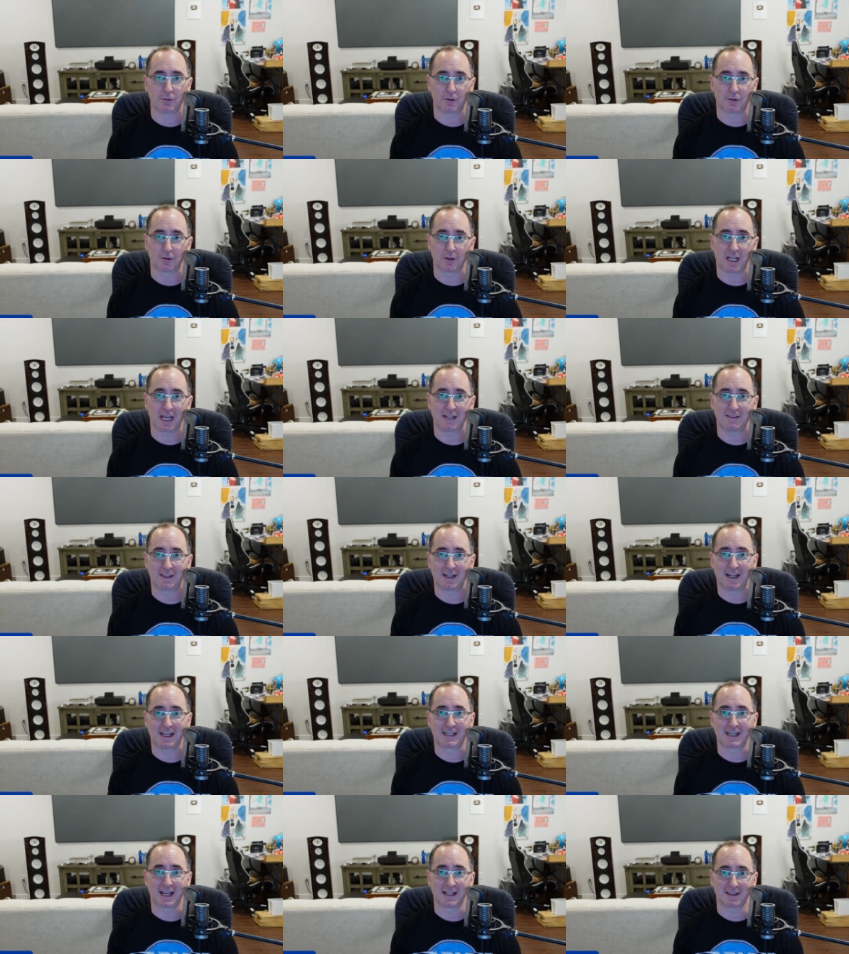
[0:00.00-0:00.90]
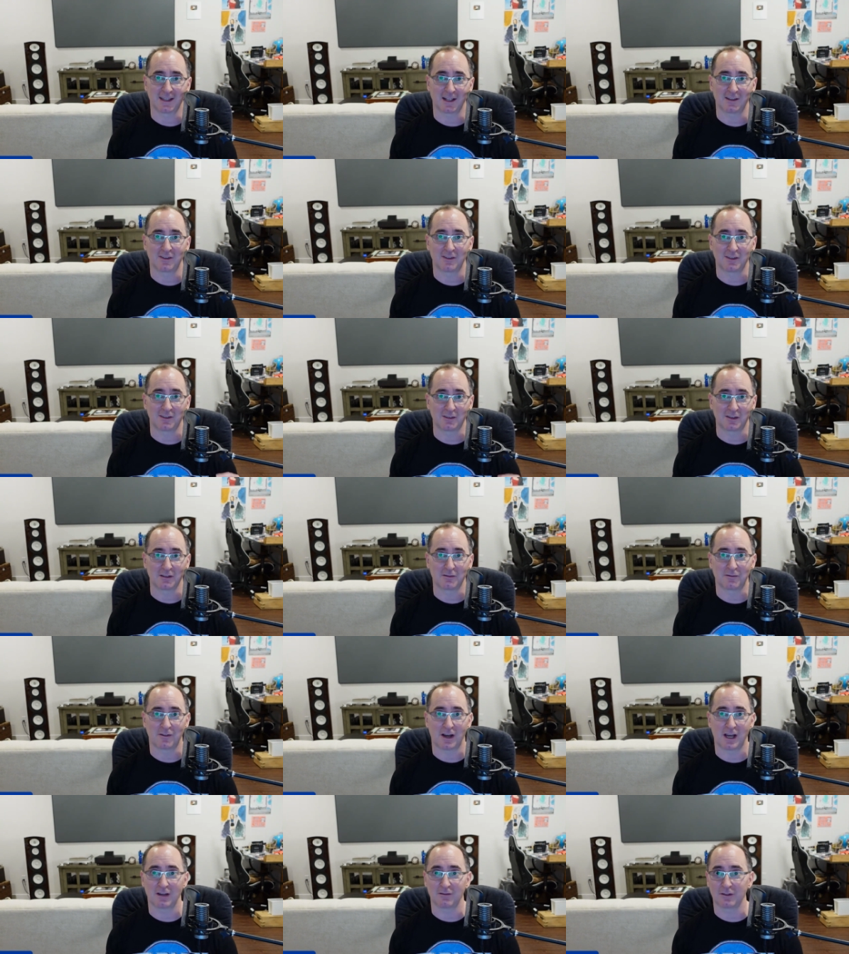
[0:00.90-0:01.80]
glad that I got that
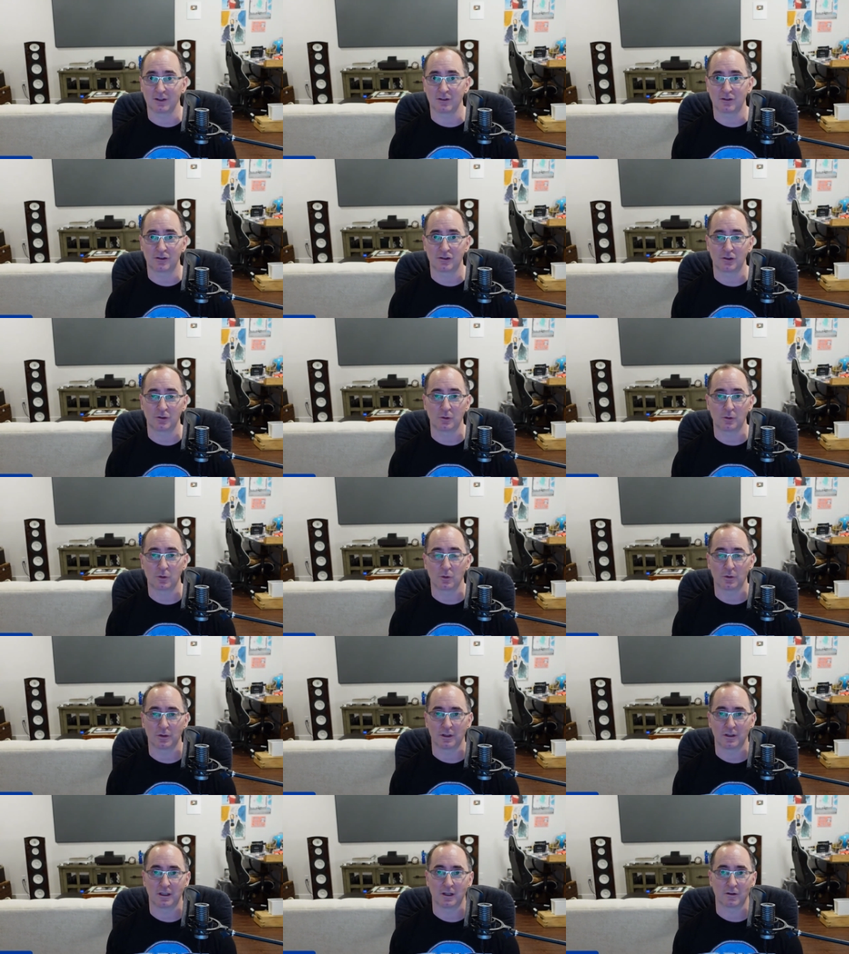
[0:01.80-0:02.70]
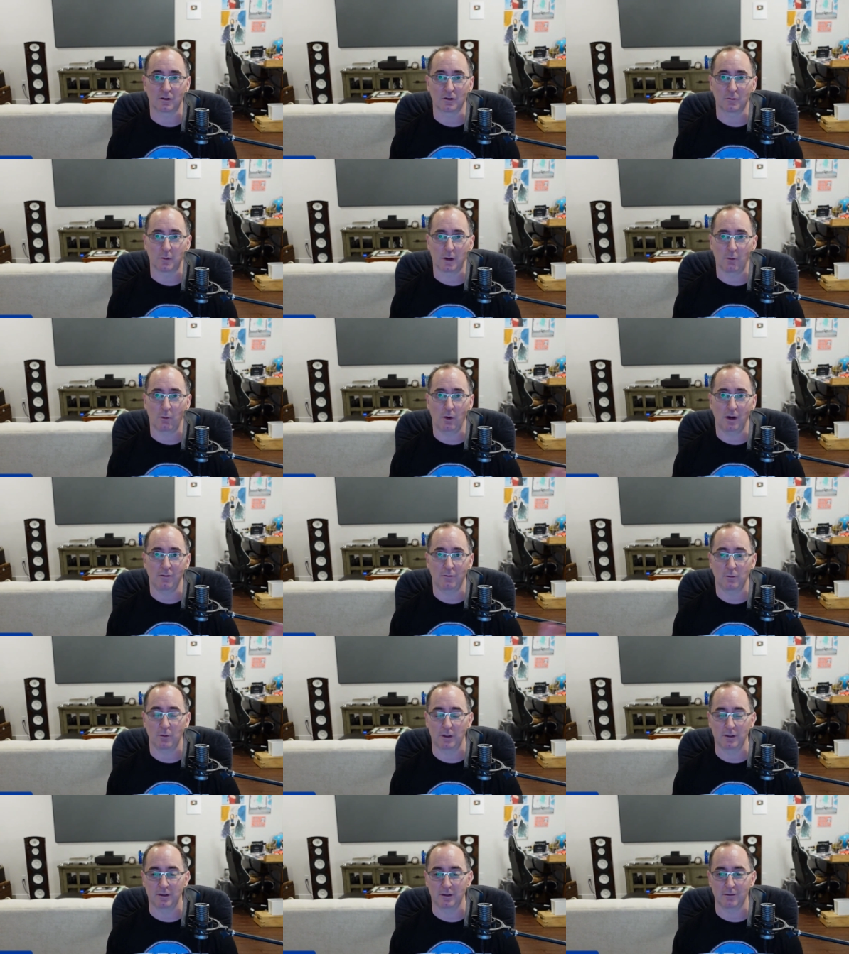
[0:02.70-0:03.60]
sixty-five inch shoehorned in there because my wife
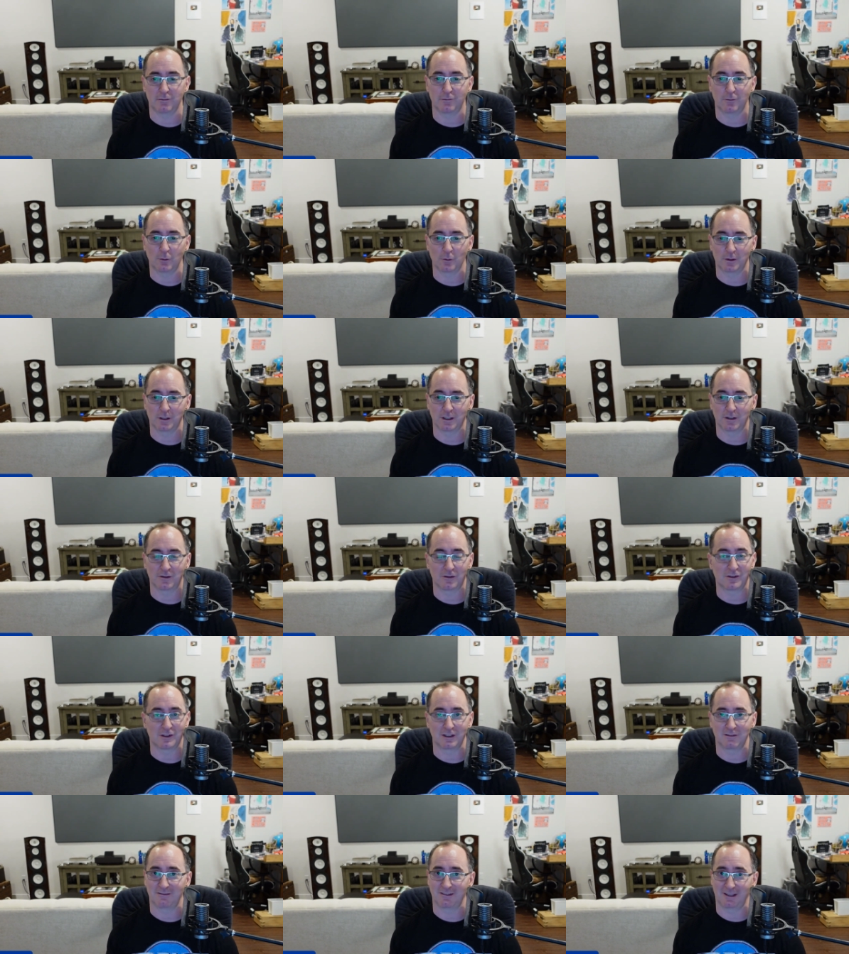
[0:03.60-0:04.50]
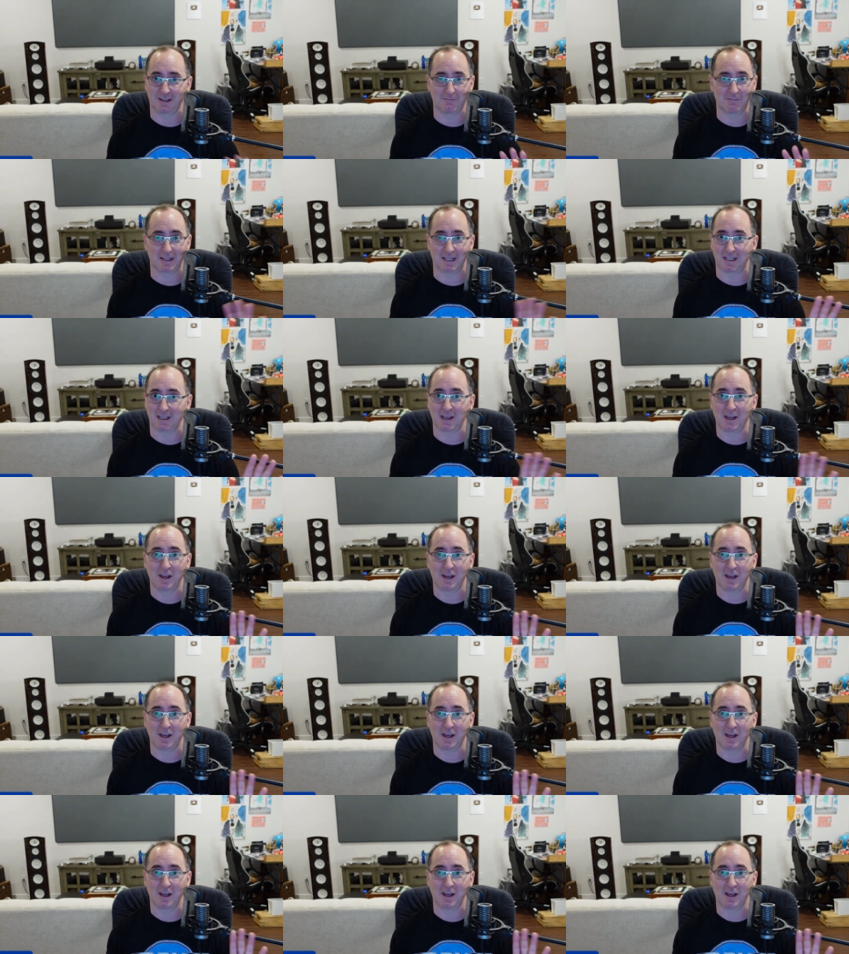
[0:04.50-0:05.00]
wanted a forty inch T V. I'm like,